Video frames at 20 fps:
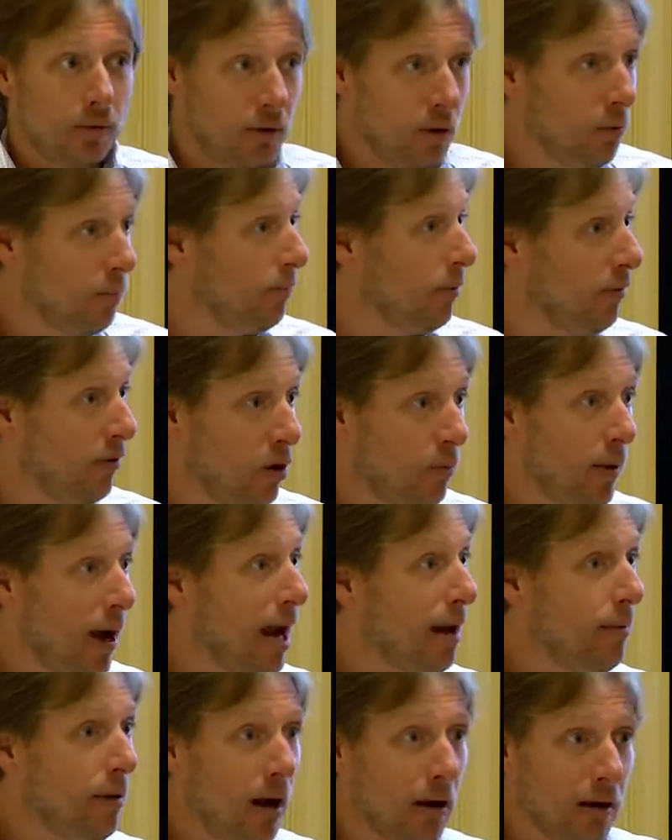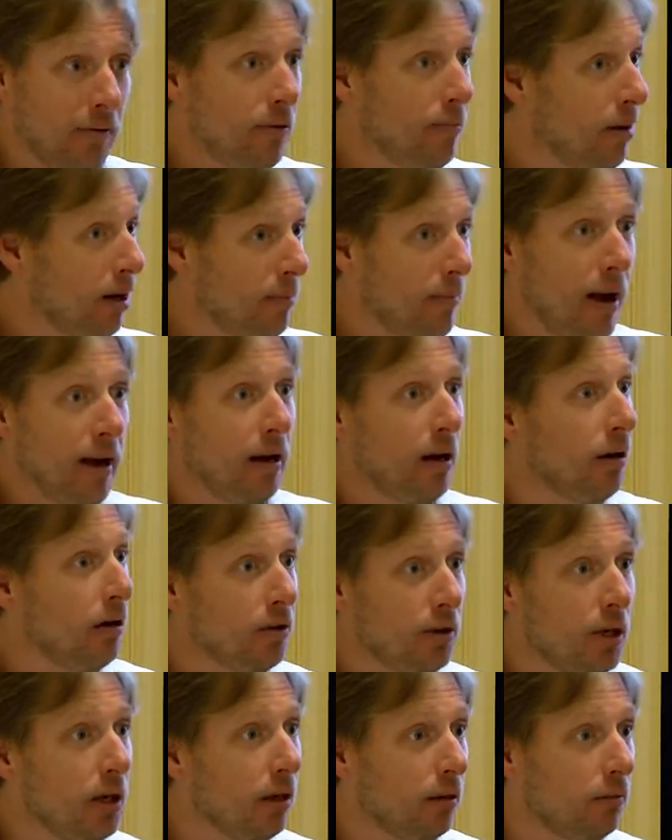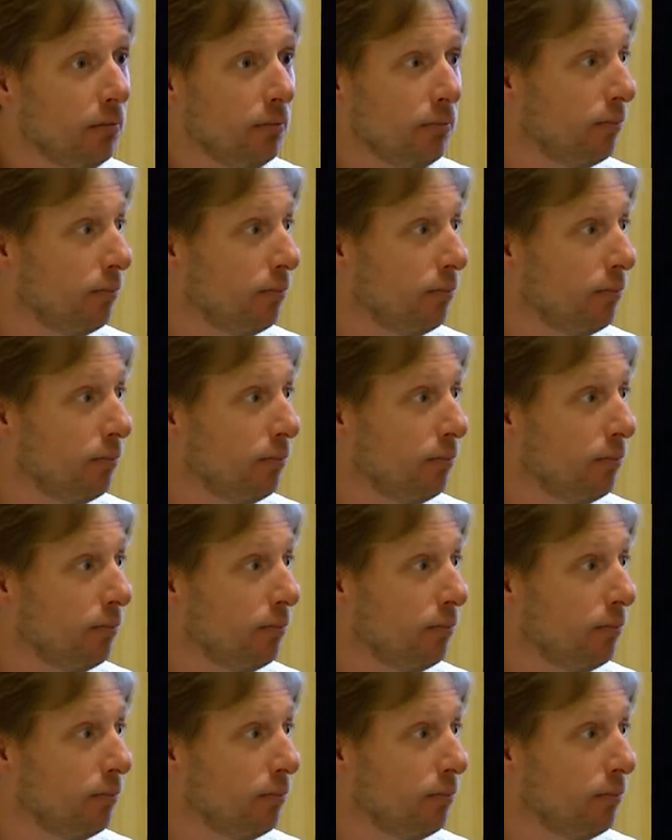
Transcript: if you pay me, I'll give you money back guarantee.